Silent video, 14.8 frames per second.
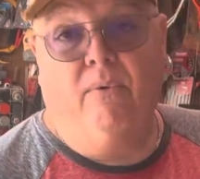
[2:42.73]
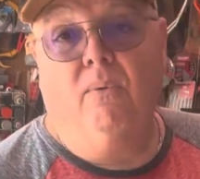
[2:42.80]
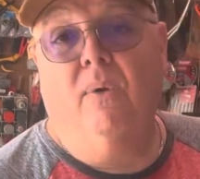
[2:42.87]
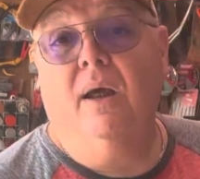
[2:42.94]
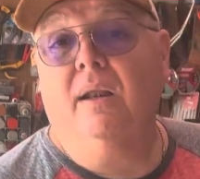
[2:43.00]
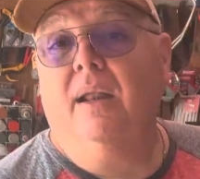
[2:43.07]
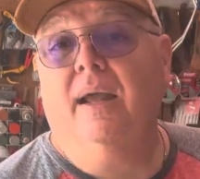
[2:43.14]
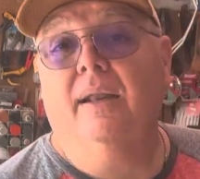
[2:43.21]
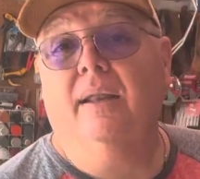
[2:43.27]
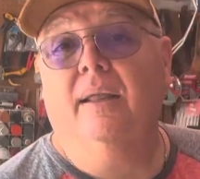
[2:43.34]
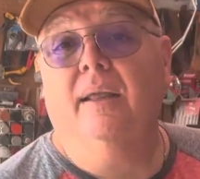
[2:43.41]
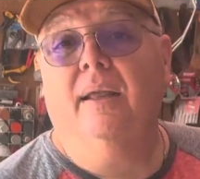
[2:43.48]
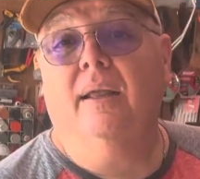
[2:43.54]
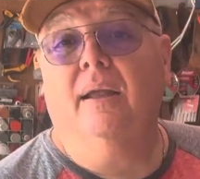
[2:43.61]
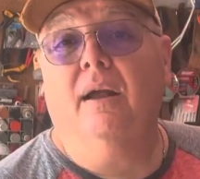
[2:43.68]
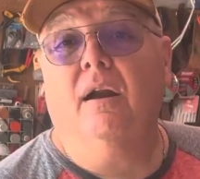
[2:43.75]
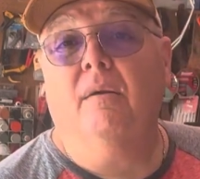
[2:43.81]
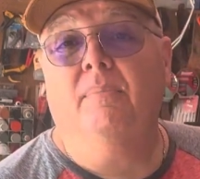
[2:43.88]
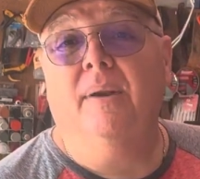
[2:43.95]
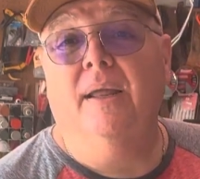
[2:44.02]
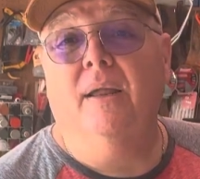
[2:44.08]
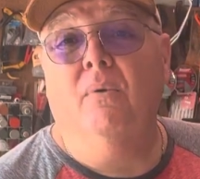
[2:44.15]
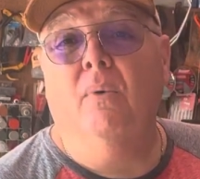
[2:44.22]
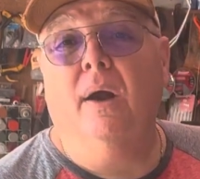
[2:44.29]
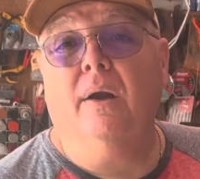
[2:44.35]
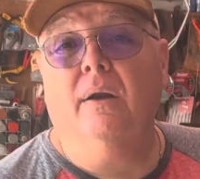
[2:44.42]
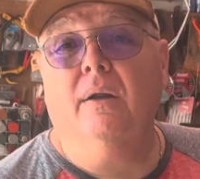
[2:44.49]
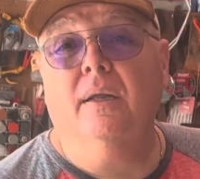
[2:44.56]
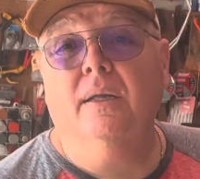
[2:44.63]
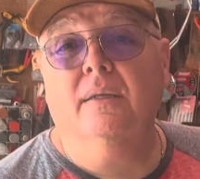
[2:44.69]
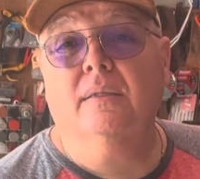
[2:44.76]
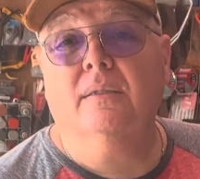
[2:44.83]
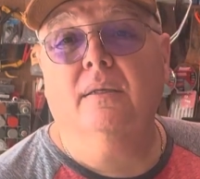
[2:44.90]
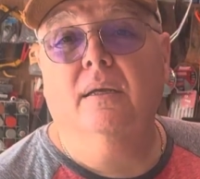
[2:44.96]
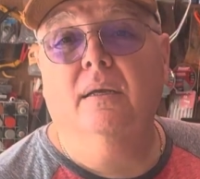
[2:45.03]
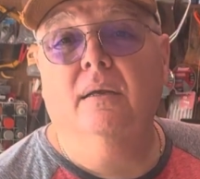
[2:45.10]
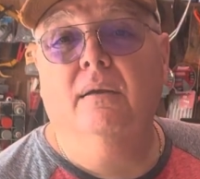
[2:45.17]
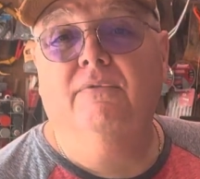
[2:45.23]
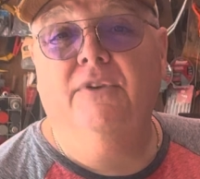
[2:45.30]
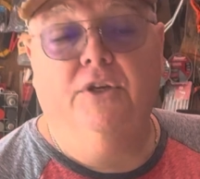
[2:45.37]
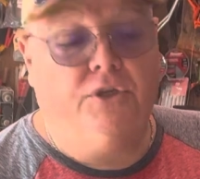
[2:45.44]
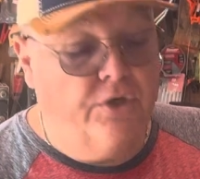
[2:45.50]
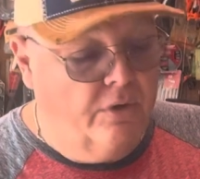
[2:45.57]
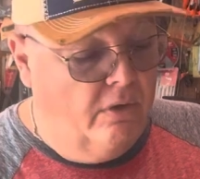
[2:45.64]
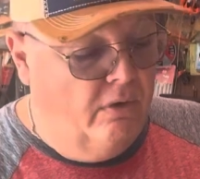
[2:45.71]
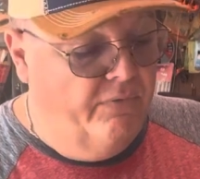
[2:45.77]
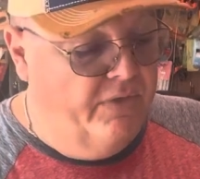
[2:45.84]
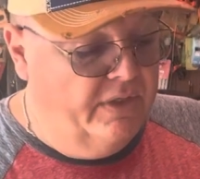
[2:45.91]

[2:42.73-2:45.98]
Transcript: one, like the CarPlay wireless feature of the